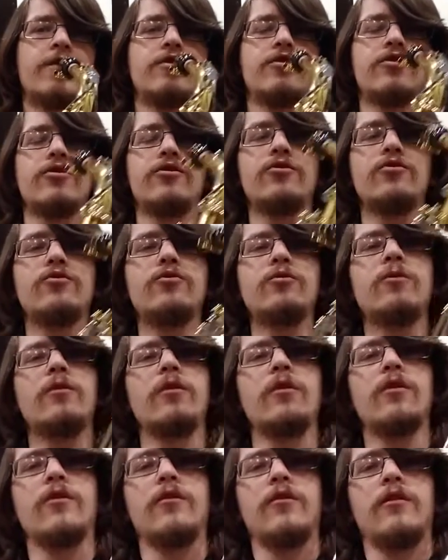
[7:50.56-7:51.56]
Two,
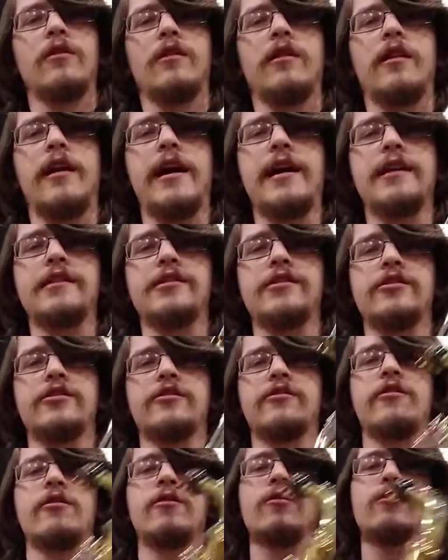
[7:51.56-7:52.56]
last
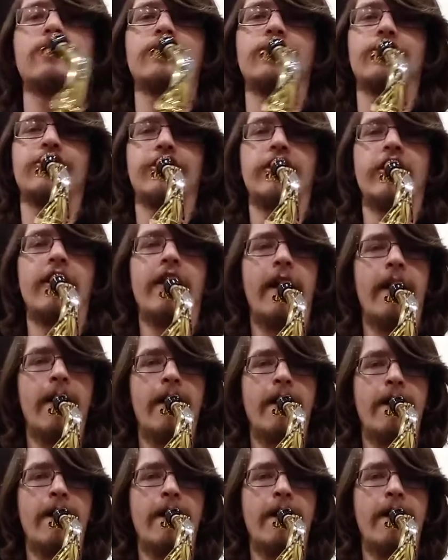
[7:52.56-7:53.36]
note G.